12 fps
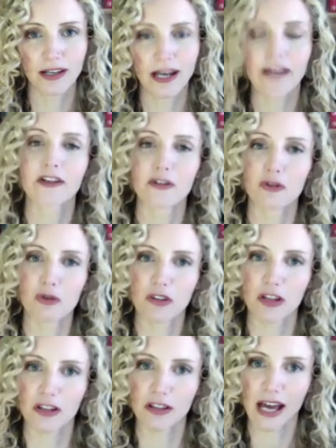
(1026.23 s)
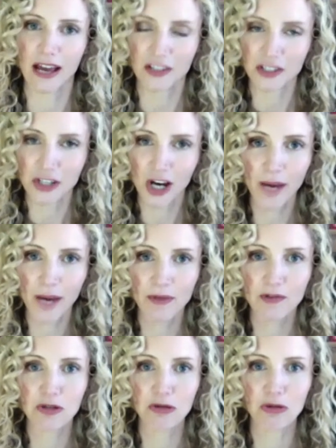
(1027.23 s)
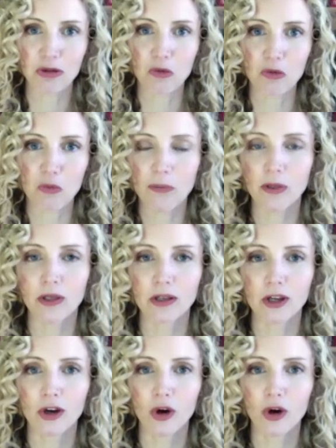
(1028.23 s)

and the thought that at the time it was thought that women